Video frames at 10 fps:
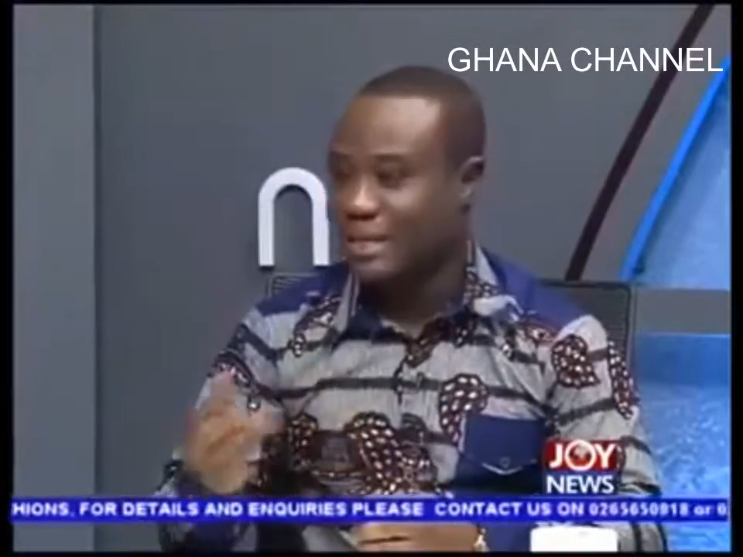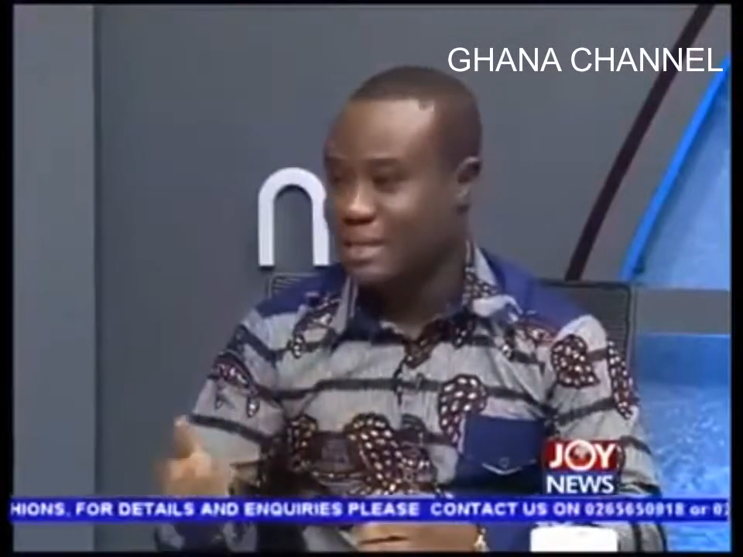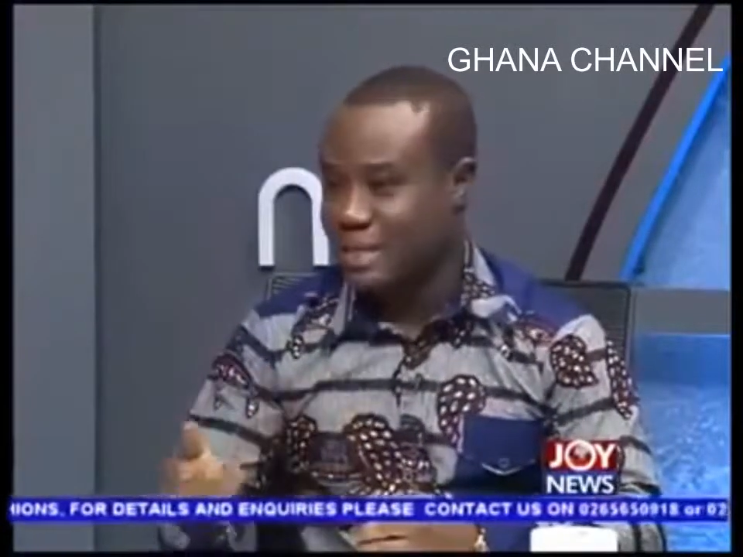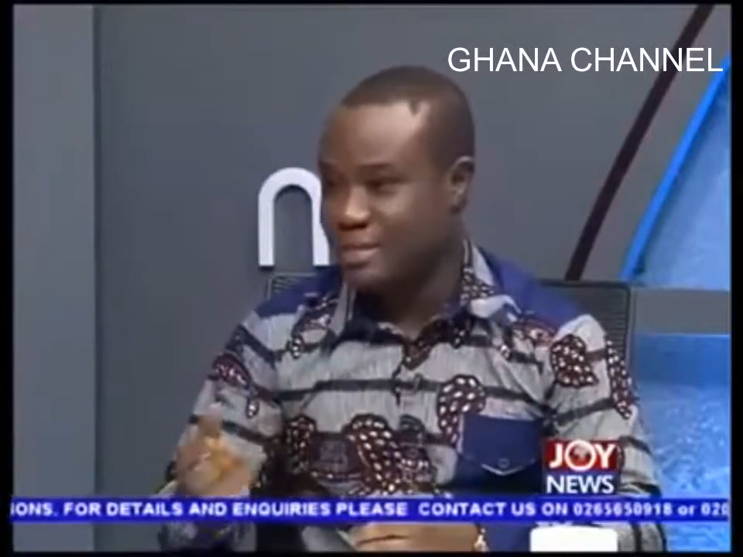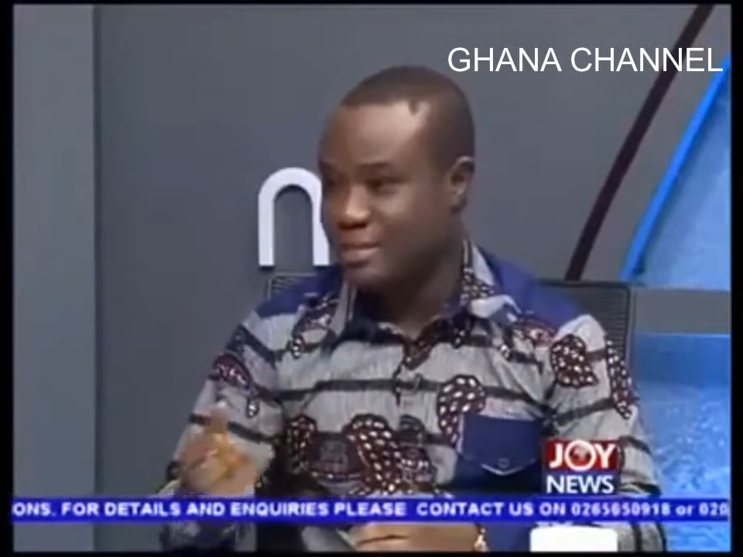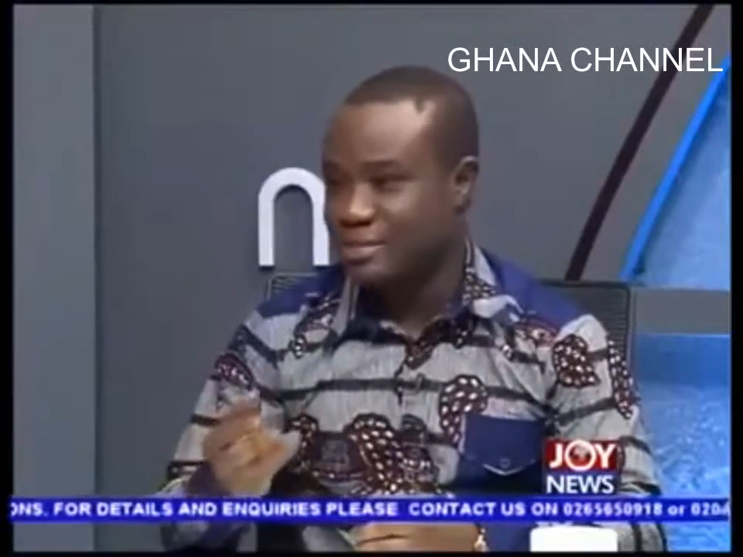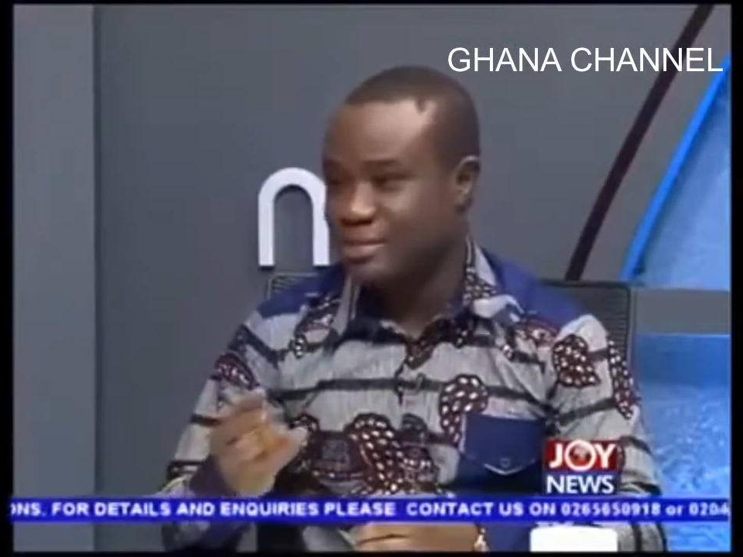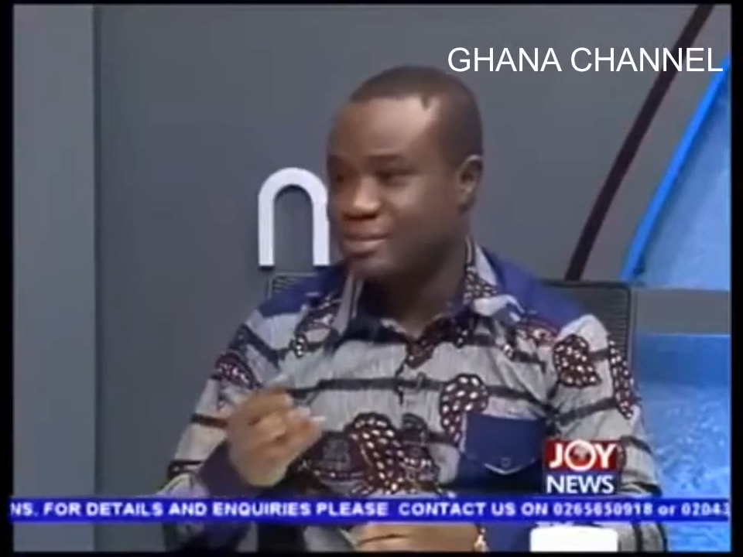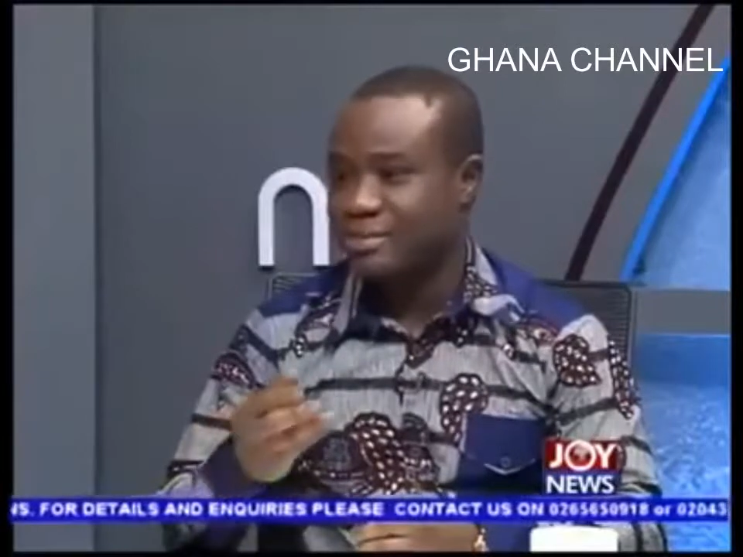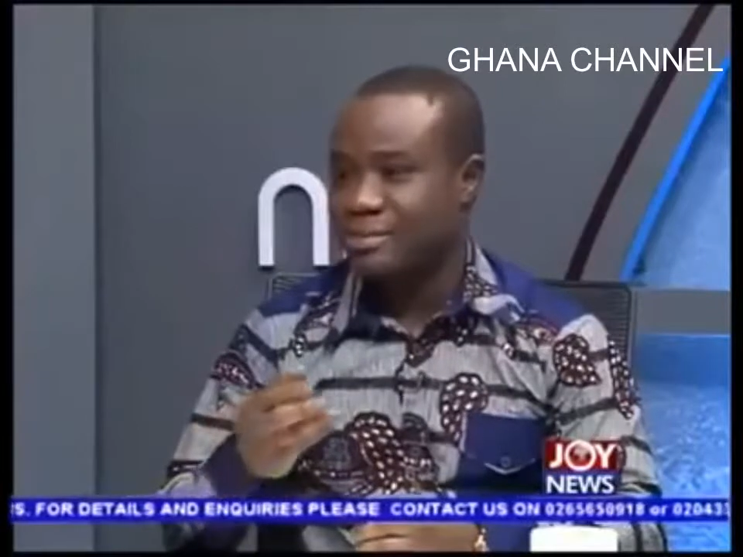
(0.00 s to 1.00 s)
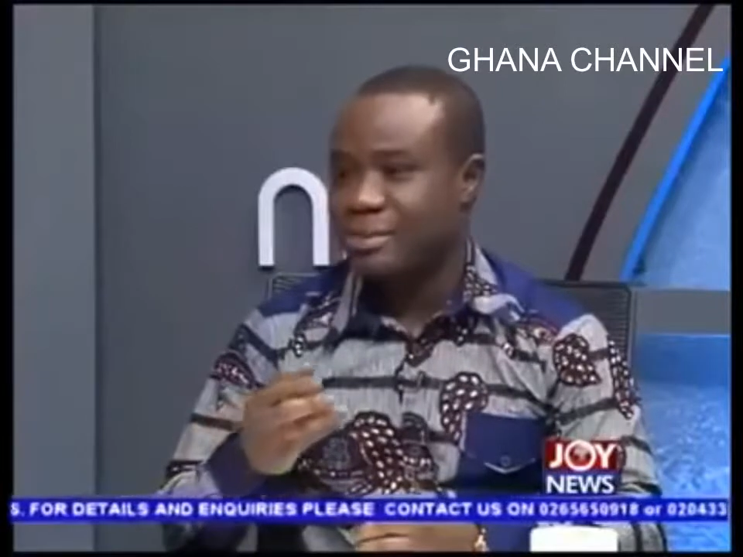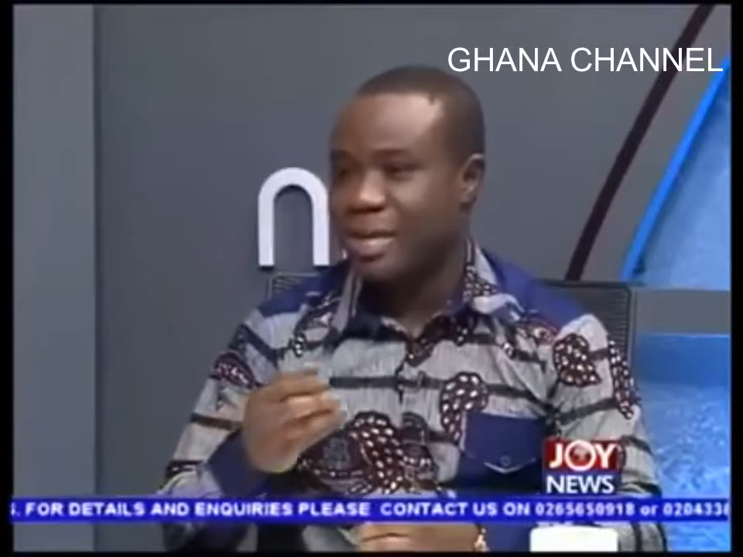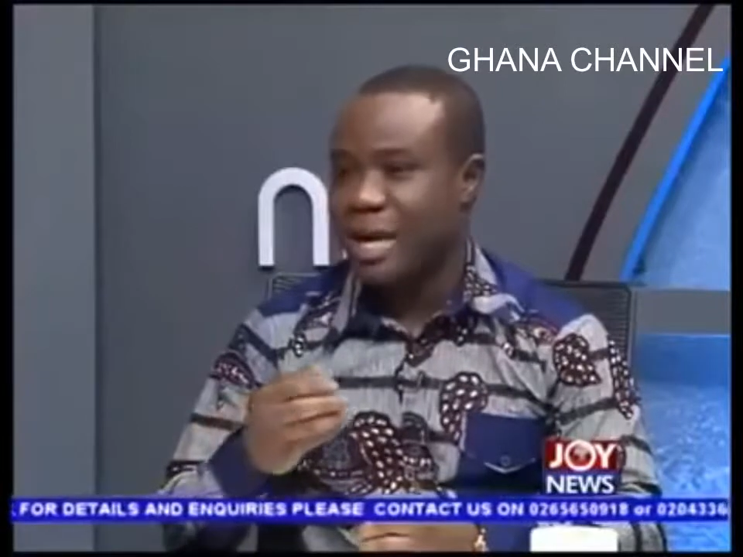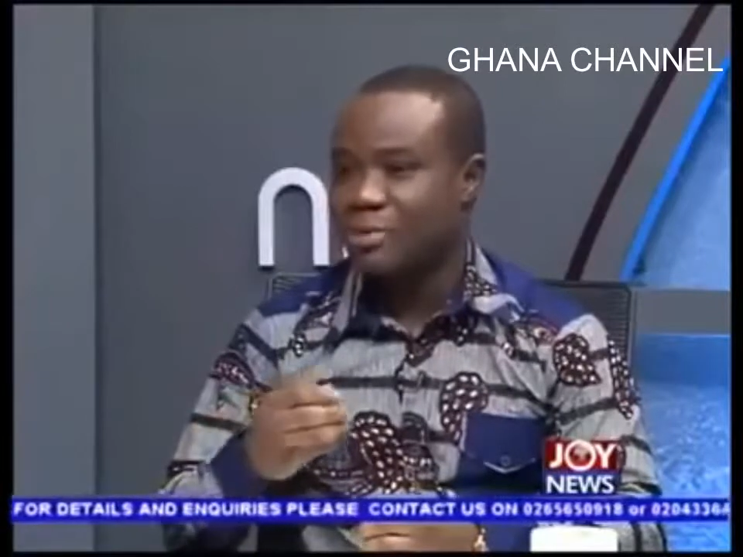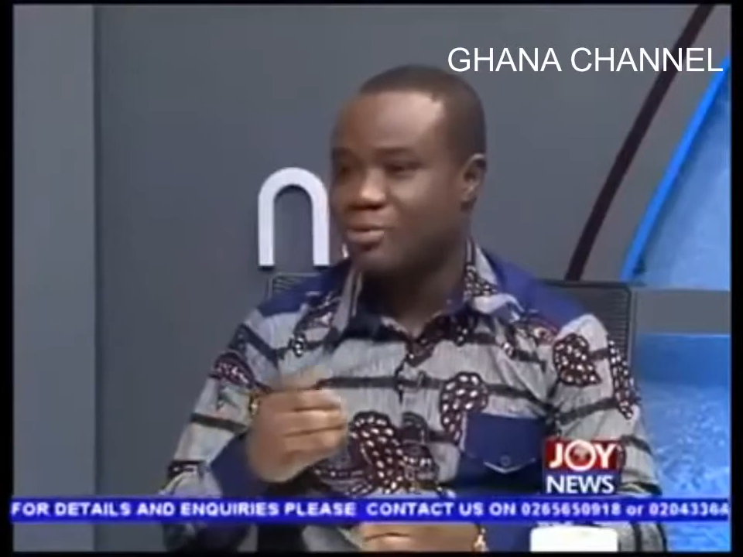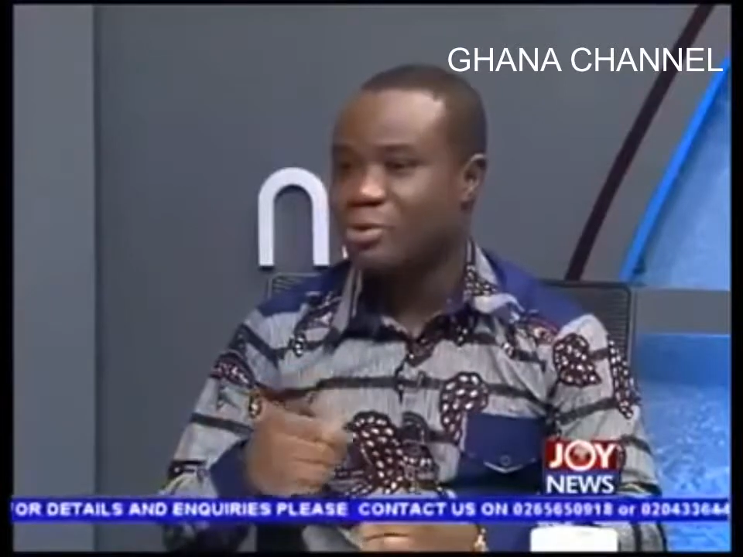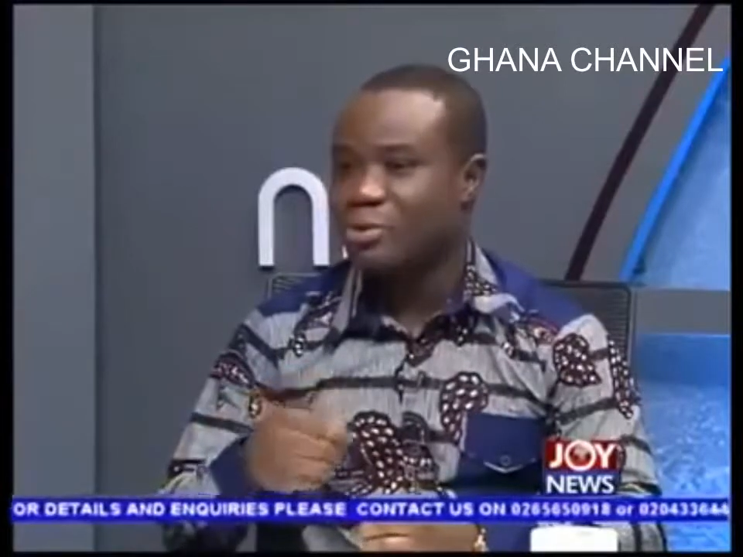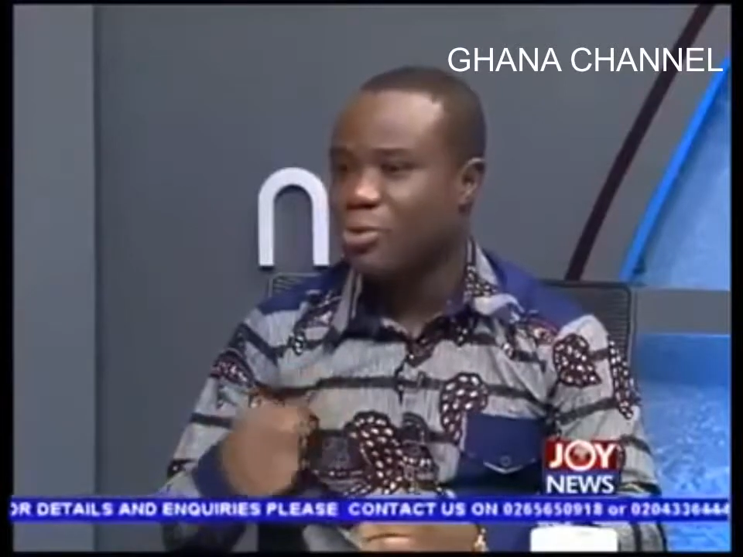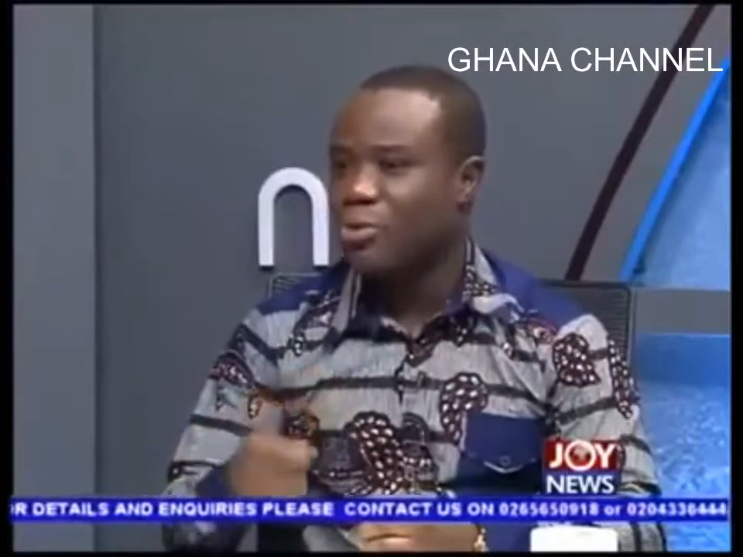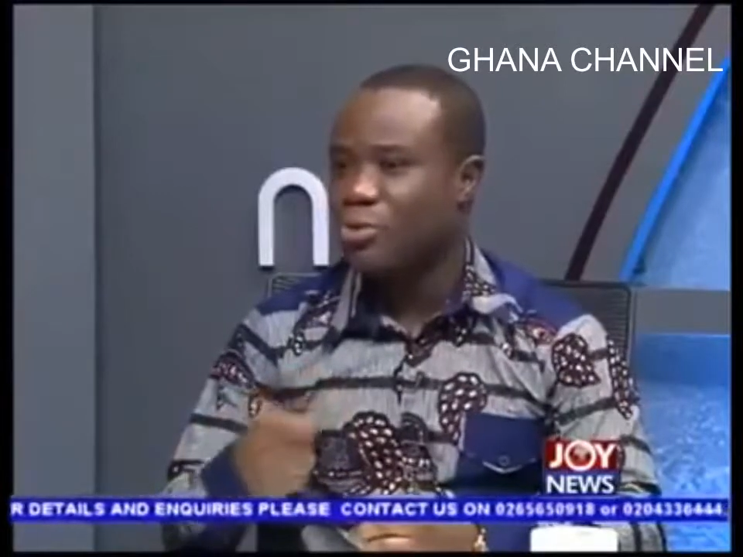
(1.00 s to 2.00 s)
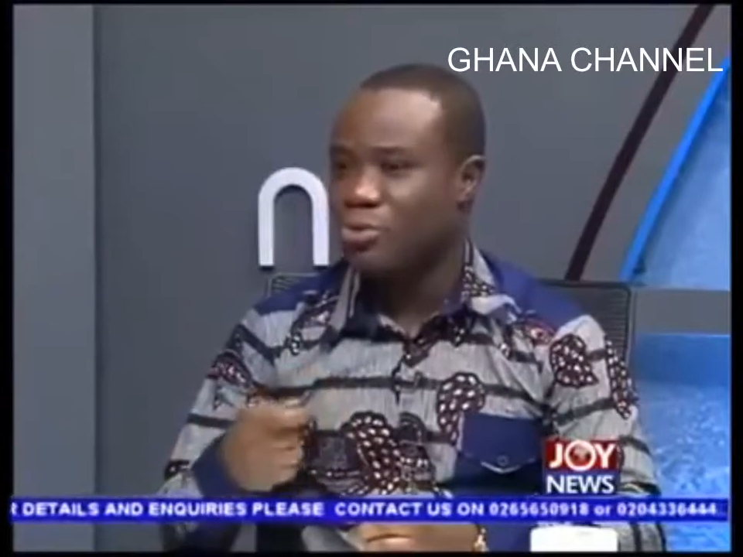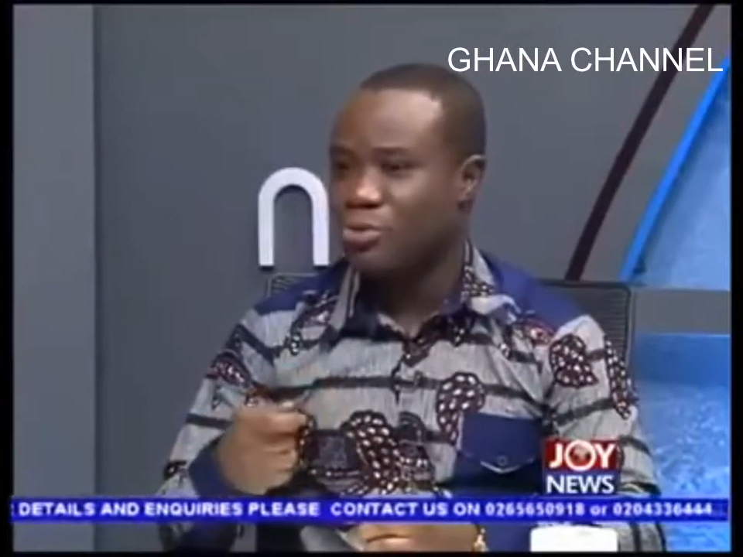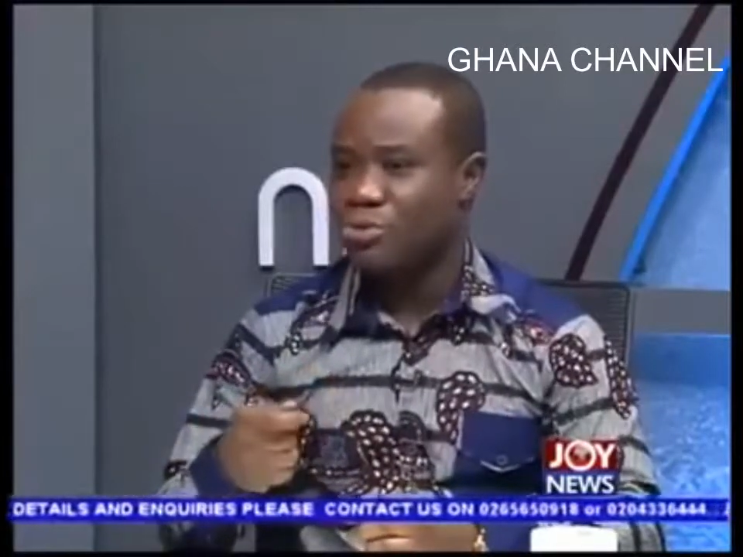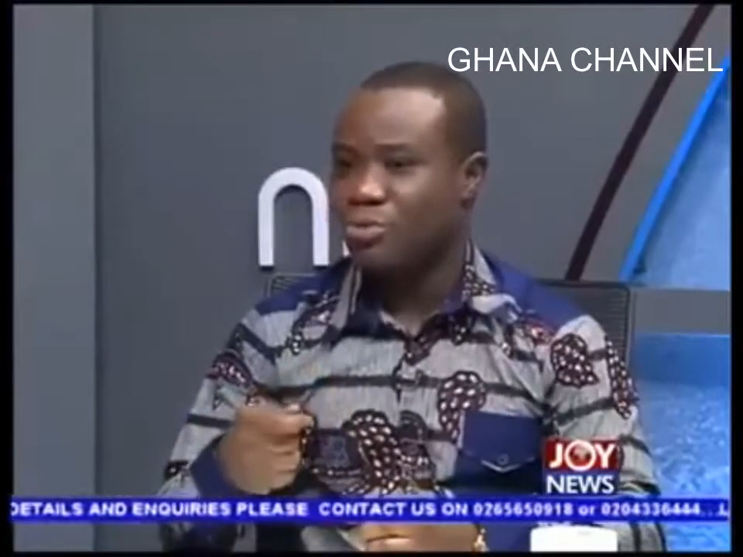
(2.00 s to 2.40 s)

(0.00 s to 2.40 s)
clear and we know